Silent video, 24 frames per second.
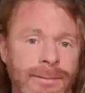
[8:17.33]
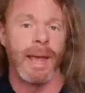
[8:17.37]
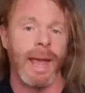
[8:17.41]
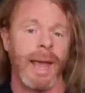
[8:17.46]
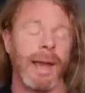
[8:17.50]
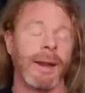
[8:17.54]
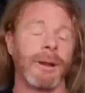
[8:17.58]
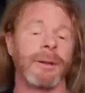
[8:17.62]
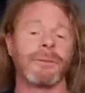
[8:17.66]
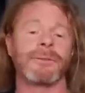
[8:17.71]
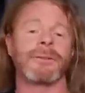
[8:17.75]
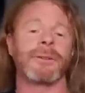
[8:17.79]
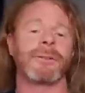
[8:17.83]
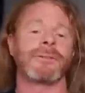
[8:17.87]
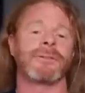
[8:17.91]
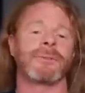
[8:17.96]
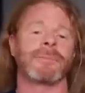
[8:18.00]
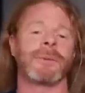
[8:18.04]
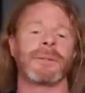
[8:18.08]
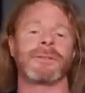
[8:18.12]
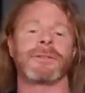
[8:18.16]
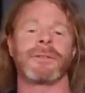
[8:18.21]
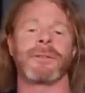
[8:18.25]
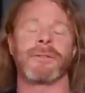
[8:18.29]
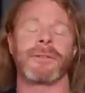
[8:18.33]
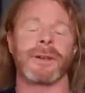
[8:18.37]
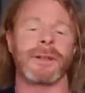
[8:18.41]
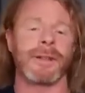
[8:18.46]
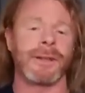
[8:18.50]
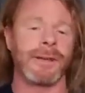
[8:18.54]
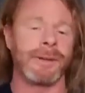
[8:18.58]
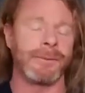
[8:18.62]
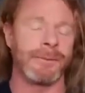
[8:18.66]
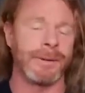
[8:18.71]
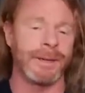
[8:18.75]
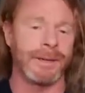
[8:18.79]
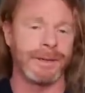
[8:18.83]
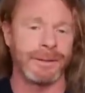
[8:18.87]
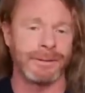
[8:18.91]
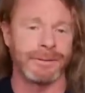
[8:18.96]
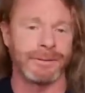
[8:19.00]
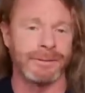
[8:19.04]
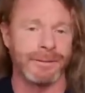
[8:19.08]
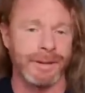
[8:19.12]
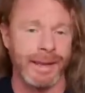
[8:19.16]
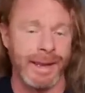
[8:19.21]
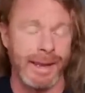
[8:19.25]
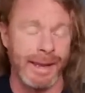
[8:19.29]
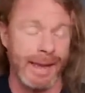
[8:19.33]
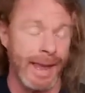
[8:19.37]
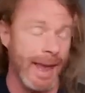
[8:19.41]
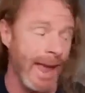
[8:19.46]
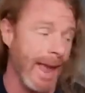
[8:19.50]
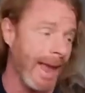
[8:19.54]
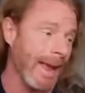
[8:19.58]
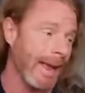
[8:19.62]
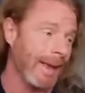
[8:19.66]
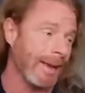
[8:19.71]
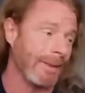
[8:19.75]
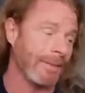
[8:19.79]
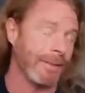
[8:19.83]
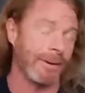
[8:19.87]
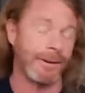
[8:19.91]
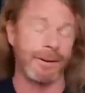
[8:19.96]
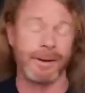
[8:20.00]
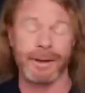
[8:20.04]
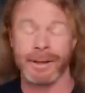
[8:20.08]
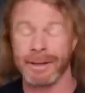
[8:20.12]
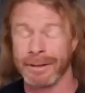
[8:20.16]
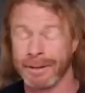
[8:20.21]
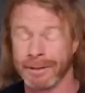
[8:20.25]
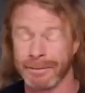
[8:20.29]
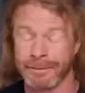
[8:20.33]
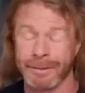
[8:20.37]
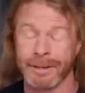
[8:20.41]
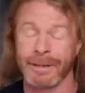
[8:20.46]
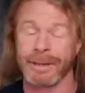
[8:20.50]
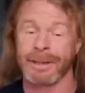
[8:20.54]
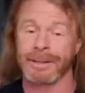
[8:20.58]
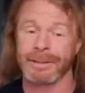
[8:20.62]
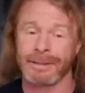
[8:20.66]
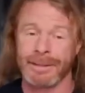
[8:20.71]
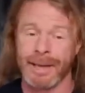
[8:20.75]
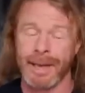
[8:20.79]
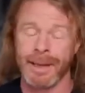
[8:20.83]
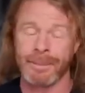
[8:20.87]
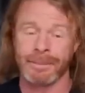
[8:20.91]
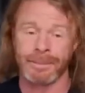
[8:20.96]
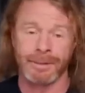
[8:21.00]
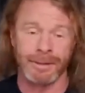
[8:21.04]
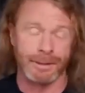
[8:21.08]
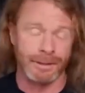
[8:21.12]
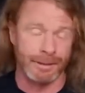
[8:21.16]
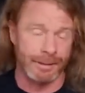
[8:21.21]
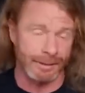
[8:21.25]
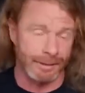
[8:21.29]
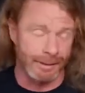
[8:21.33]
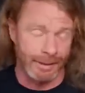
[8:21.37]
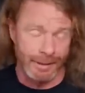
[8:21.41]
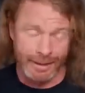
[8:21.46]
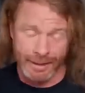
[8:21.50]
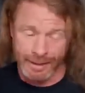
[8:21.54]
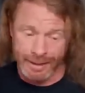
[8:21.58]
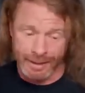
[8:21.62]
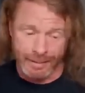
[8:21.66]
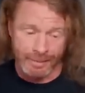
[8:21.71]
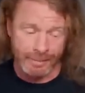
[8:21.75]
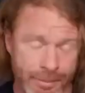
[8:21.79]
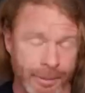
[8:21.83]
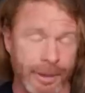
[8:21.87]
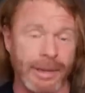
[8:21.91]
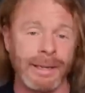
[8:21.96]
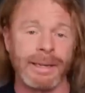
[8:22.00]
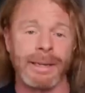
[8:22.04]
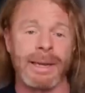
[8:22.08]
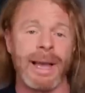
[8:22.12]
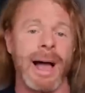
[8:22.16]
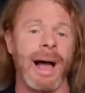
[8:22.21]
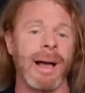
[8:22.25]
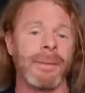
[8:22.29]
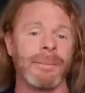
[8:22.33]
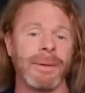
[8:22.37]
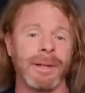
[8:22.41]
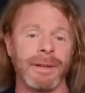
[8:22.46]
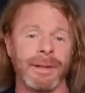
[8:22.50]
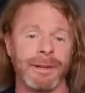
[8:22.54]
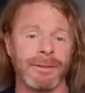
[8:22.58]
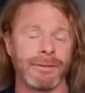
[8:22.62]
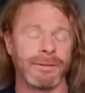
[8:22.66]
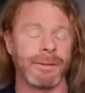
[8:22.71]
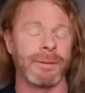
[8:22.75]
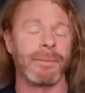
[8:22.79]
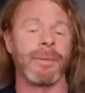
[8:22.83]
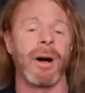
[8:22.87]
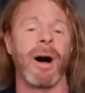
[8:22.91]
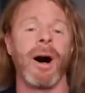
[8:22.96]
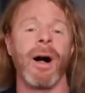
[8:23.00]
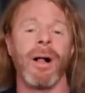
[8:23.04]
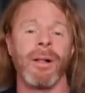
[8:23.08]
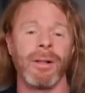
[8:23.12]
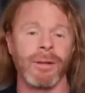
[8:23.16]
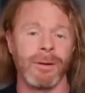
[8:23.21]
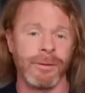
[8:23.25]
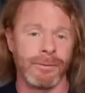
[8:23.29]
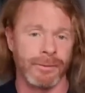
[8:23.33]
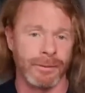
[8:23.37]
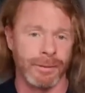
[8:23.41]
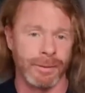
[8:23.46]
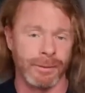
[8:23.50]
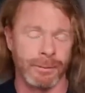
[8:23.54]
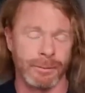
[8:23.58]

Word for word: And also, specifically, we could say, hey, there is an attempt to bring communism all over the